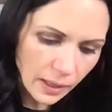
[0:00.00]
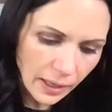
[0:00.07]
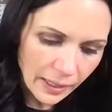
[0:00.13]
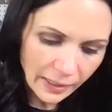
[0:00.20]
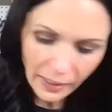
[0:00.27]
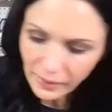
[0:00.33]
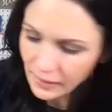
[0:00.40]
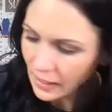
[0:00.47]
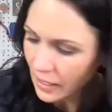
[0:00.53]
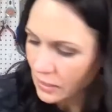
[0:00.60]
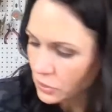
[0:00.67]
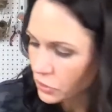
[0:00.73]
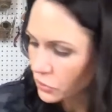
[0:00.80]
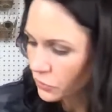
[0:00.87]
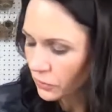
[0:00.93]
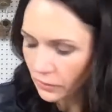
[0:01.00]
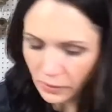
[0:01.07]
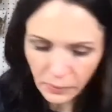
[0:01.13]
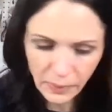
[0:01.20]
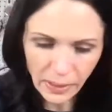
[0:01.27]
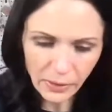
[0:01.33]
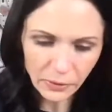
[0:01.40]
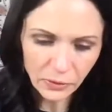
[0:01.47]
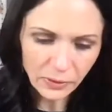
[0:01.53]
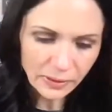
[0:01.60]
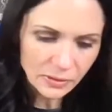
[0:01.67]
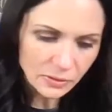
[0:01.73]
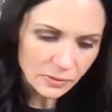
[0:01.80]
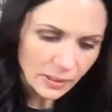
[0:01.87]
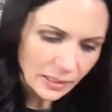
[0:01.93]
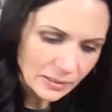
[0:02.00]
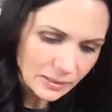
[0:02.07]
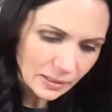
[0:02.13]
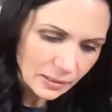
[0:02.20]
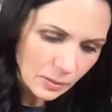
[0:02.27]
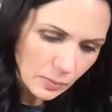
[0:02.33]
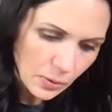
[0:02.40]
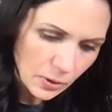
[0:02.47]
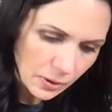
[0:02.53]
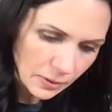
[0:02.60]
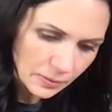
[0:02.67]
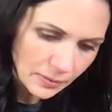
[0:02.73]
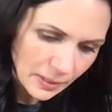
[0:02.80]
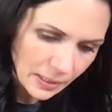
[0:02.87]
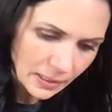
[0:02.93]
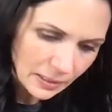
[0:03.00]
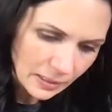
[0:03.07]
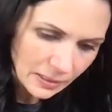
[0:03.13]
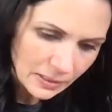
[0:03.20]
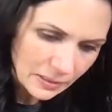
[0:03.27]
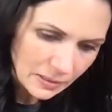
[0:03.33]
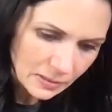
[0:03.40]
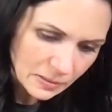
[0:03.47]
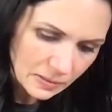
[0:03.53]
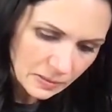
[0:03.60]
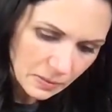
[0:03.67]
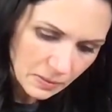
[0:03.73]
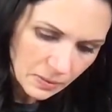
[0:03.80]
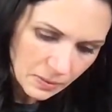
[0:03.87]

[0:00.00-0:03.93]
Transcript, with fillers: I got the edges really well. You guys know that's like the part that is